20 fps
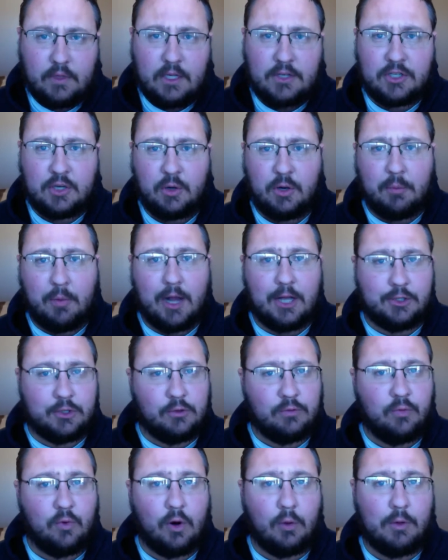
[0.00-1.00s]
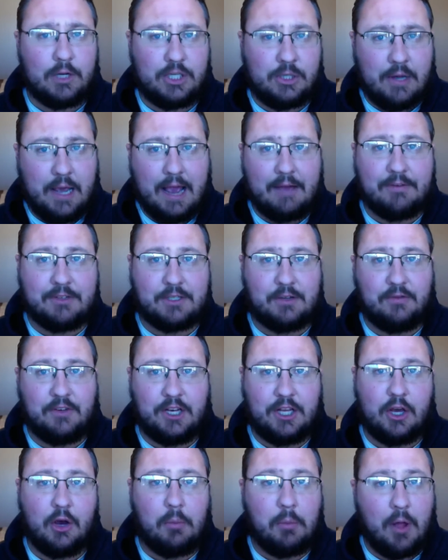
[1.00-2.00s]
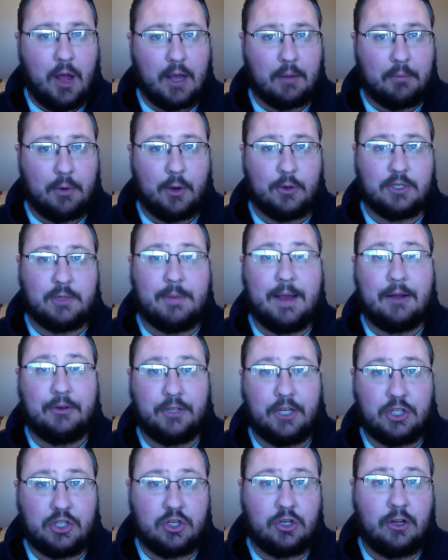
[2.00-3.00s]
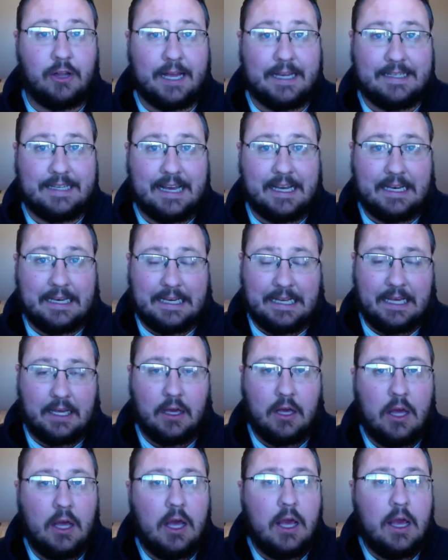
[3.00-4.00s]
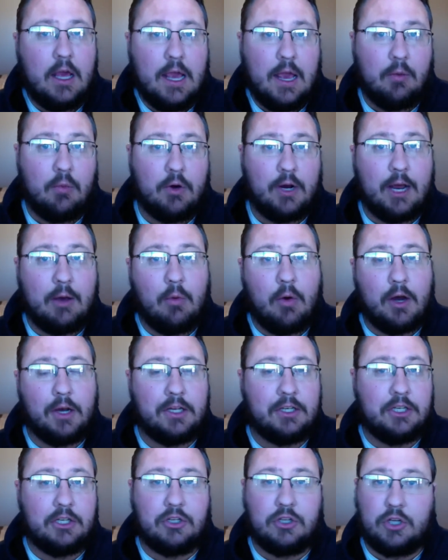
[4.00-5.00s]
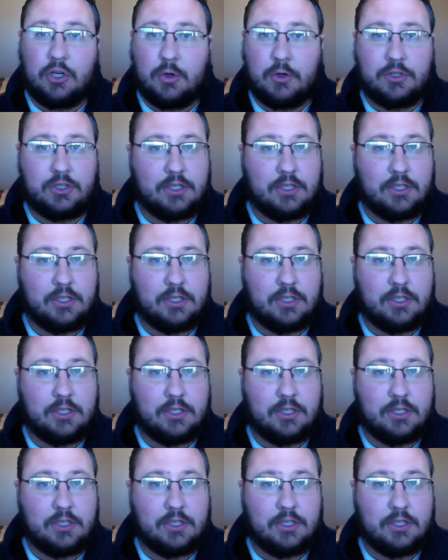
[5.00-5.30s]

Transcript: So in Module 4, what you have is a video blog post about digital identity. And what I wanted to do is